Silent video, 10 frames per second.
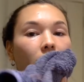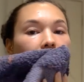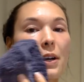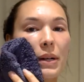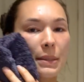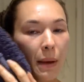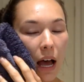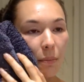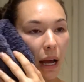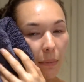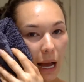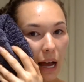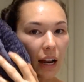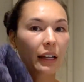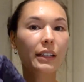I always pat, pat,
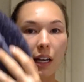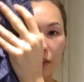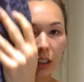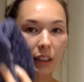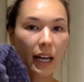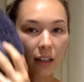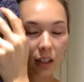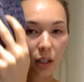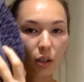pat. I never like